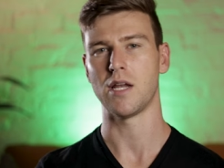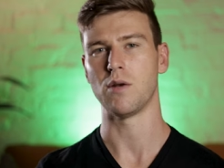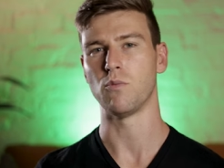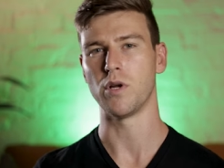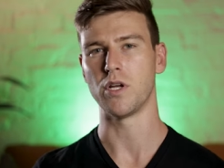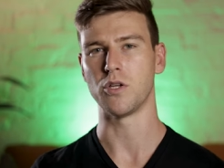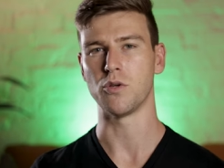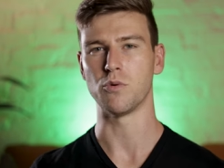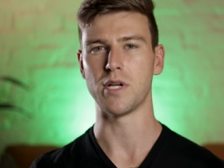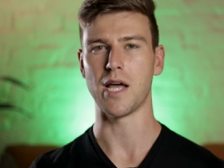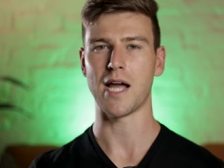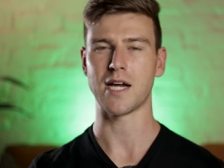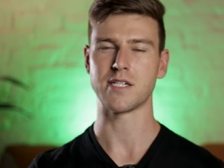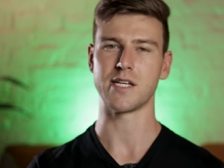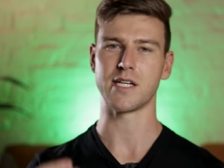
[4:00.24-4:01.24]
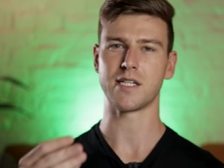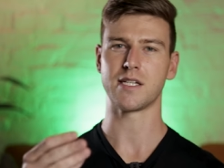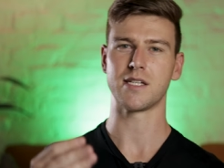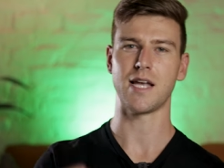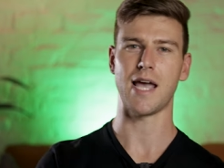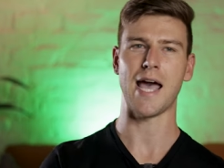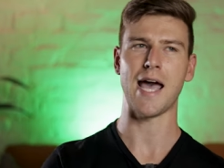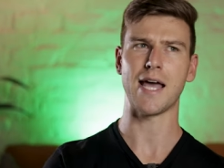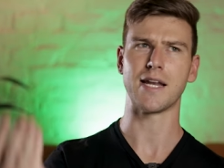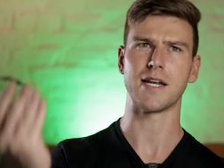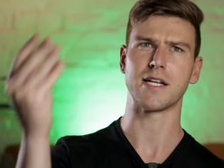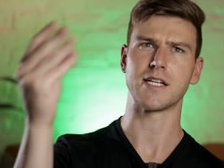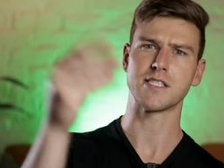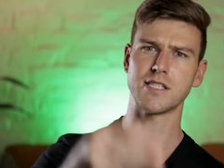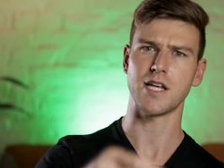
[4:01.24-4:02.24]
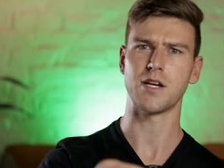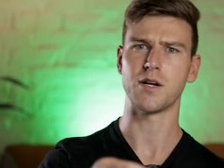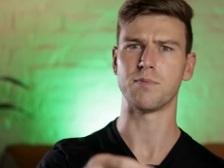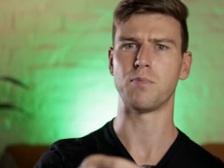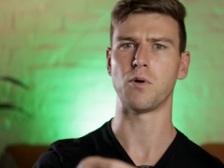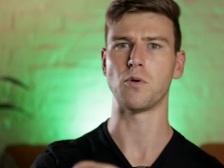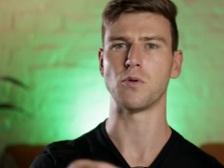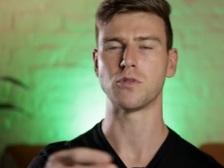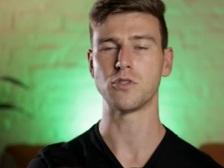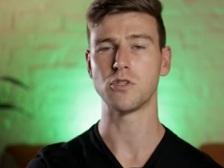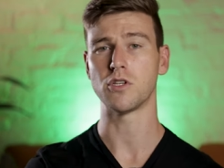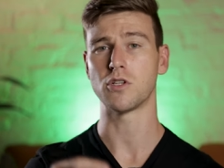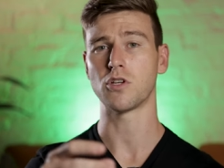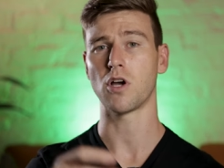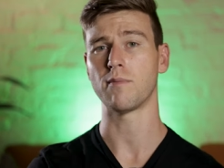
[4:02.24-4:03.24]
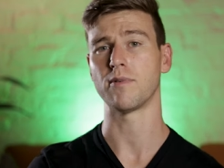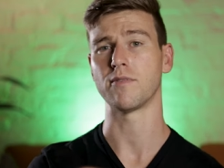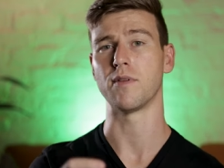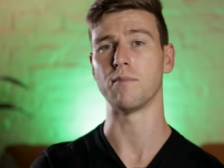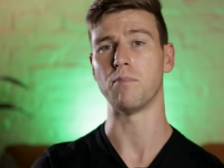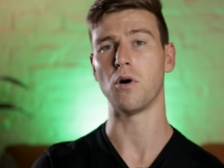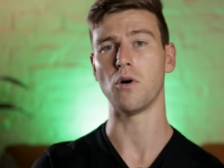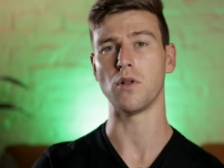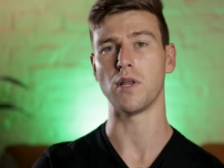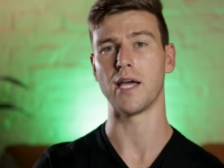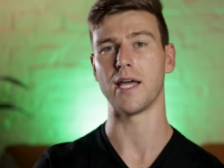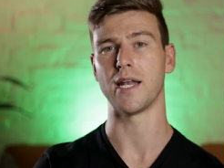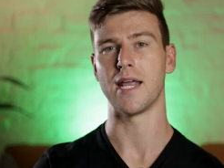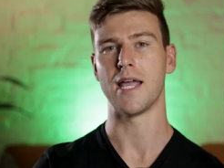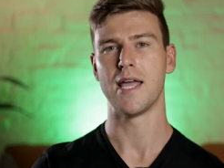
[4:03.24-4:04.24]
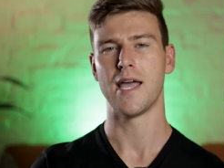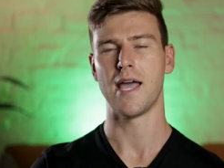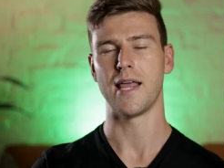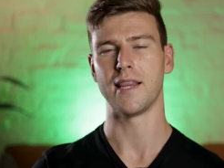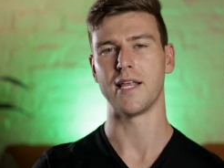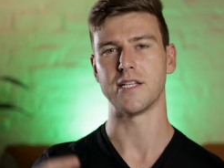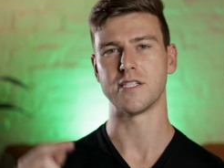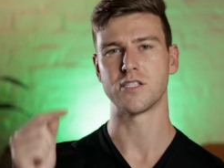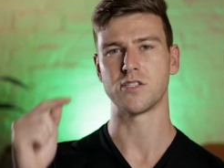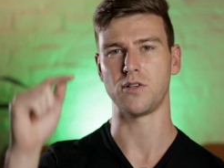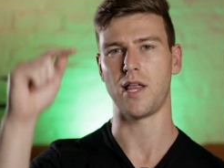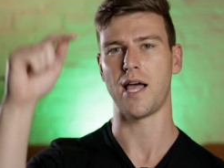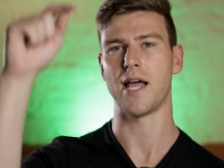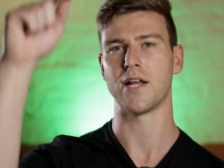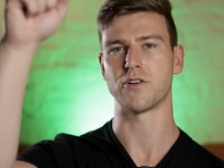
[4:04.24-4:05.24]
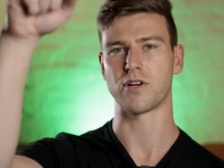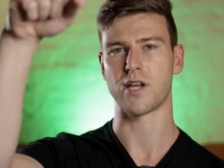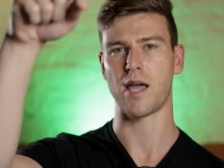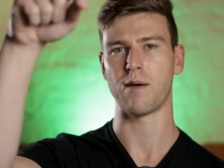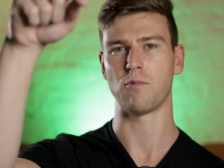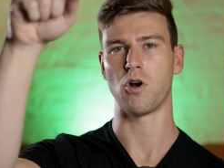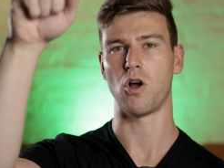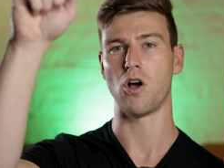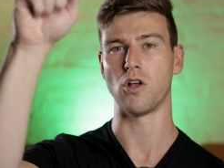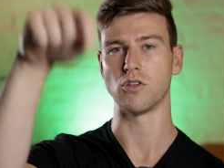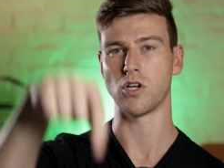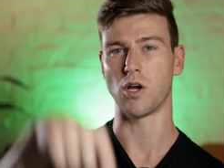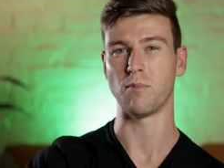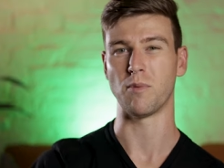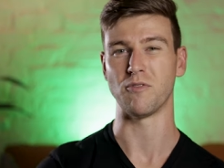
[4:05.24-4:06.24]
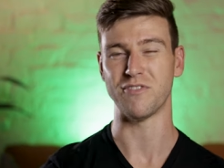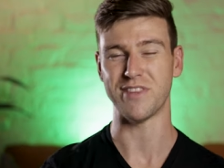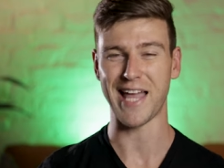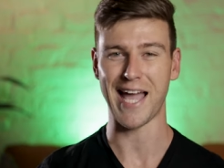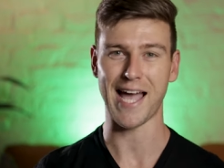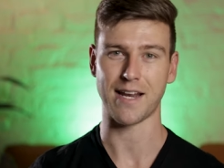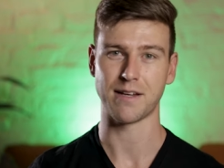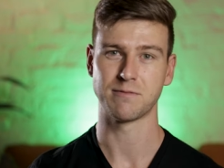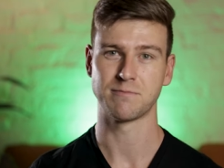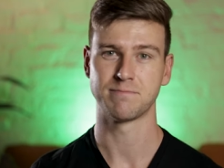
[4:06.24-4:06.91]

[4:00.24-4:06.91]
than when you would actually add an extender pole to the top of the ball head and then still add your camera on top of that.